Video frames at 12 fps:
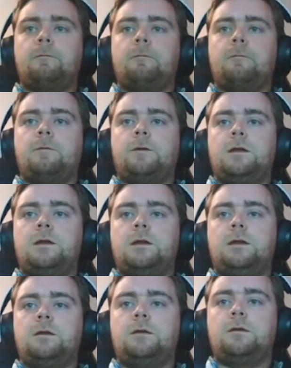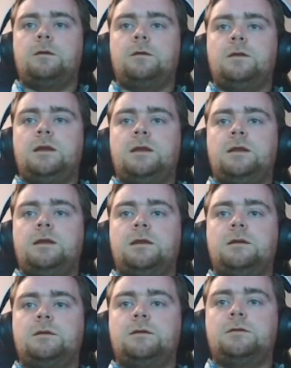Get in. Get in.
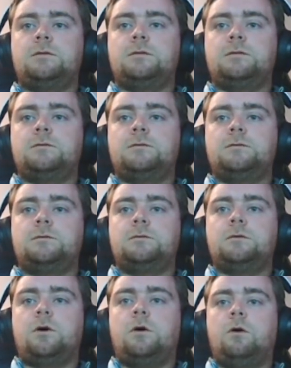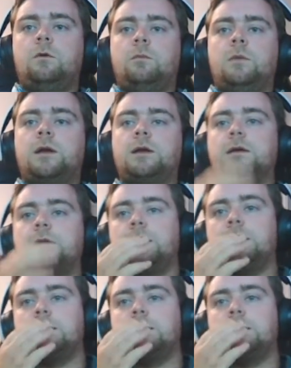Oh my god.